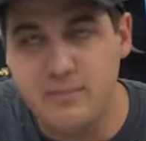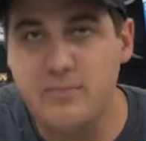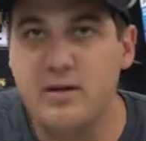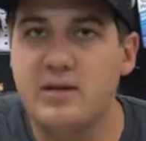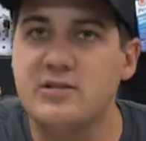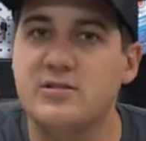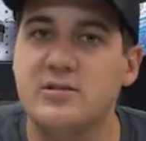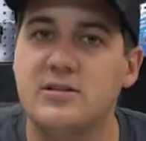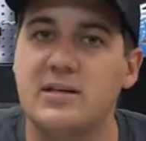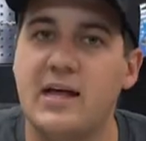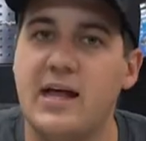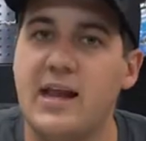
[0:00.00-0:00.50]

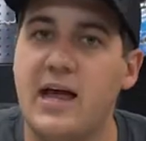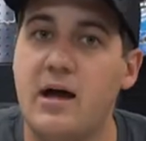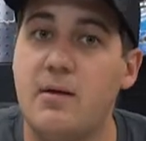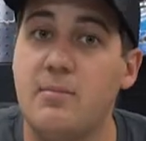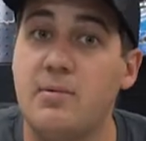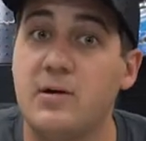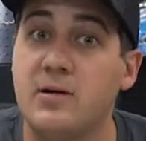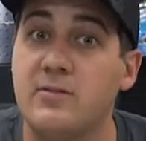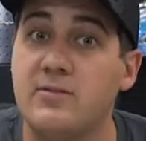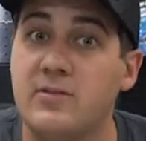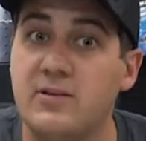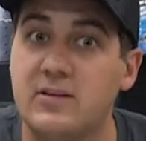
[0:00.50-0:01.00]
measured that out
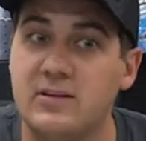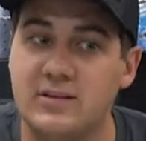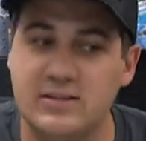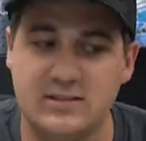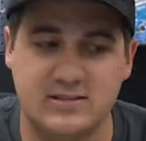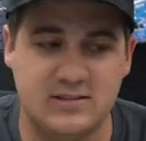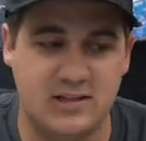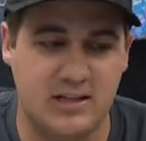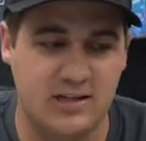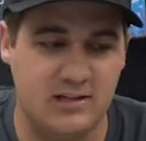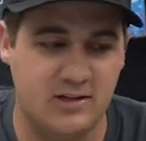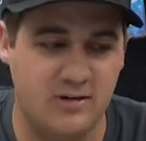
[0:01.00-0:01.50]
perfectly
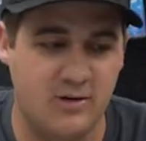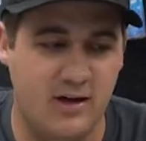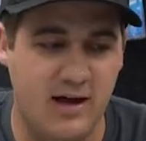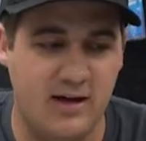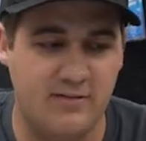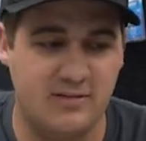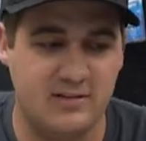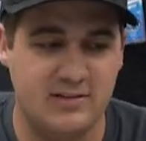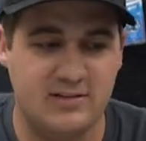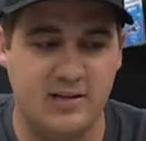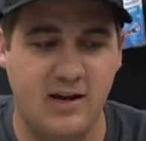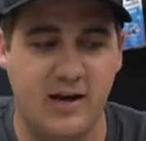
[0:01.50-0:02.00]
so that you don't
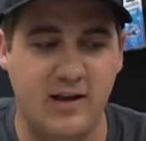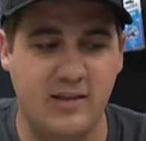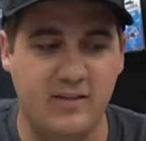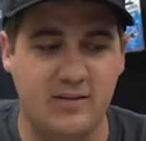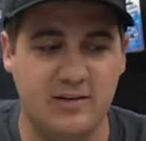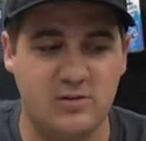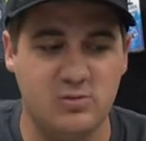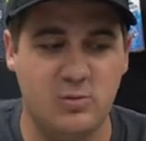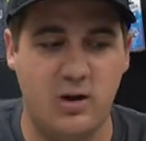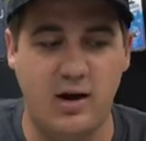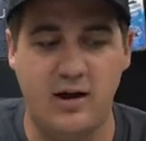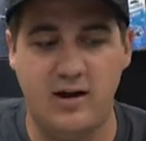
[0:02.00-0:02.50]
have a ton of
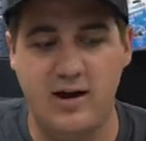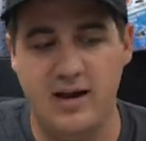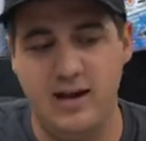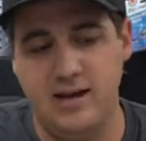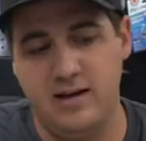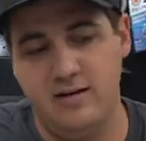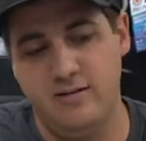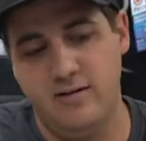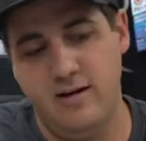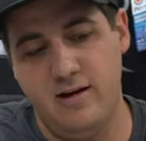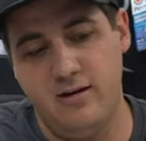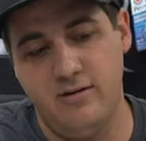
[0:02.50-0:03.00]
this wire
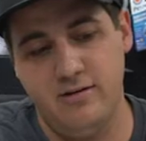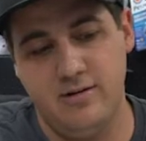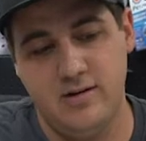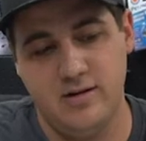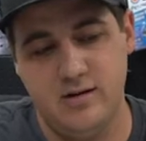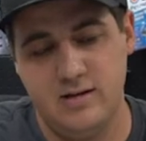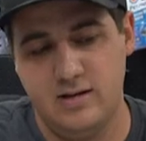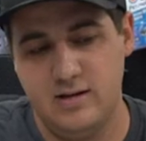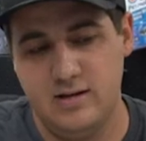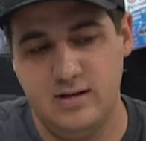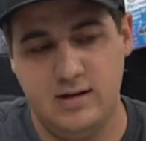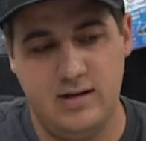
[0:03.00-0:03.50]
hanging around.
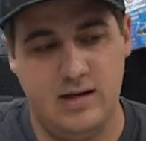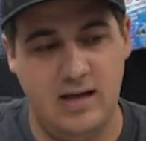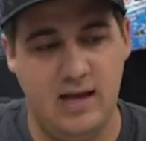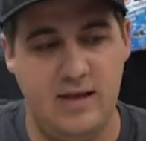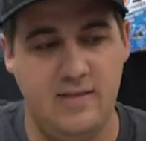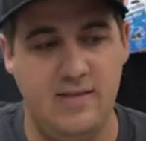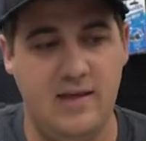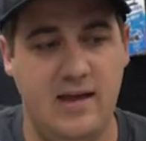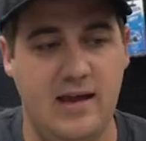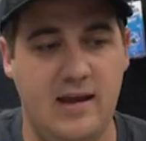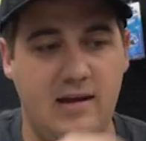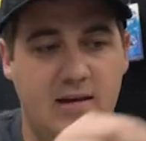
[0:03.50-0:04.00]

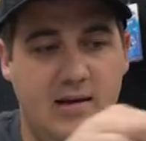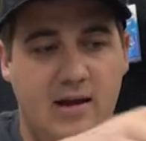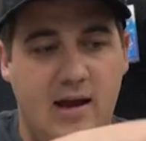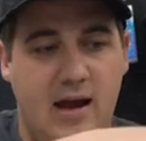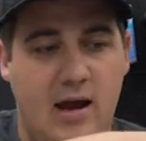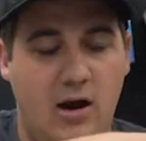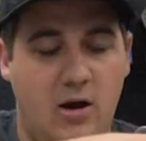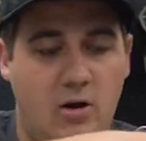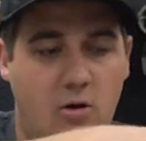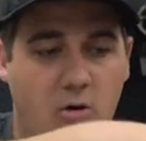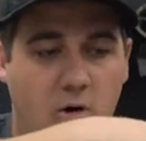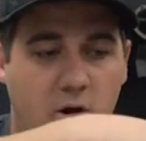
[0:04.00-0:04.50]
And then
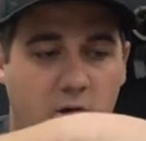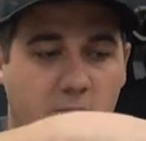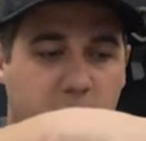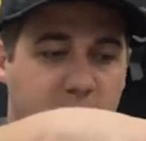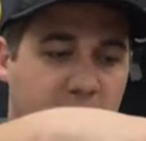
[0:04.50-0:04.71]
our oil